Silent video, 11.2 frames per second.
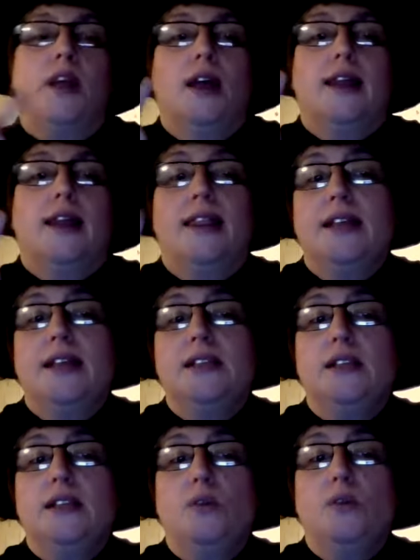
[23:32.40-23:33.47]
This
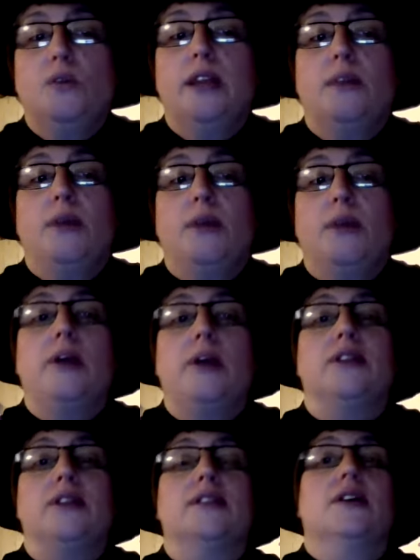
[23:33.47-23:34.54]
is when
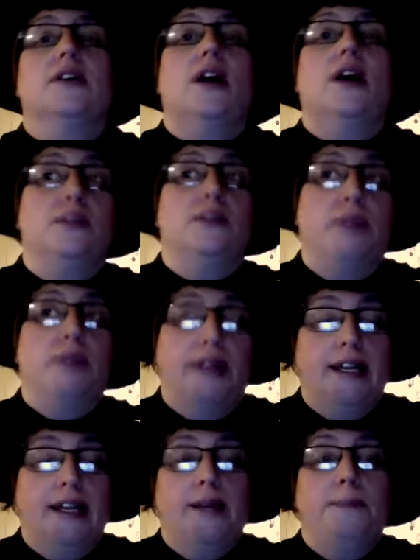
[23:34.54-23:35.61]
Mirabelle's
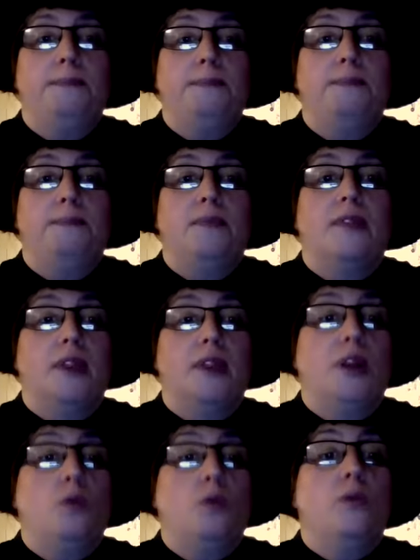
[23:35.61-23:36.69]
contemplating
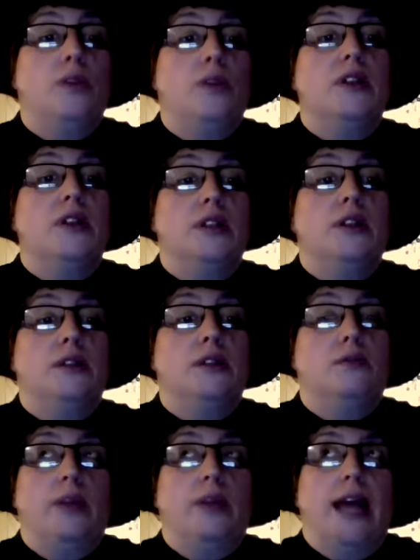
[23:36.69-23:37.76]
the
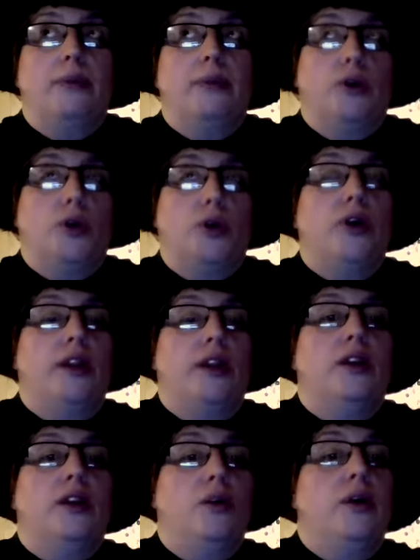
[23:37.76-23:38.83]
what happened to her and
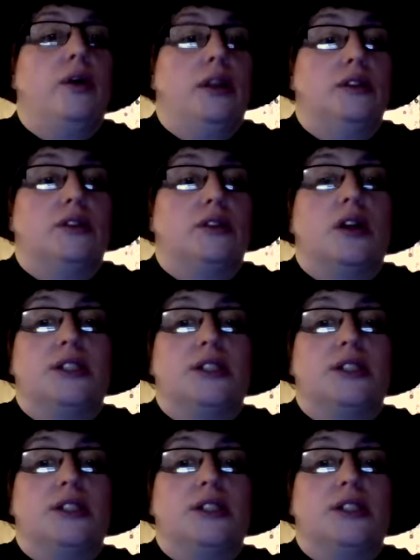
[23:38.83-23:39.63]
Theo and Sasha. Right.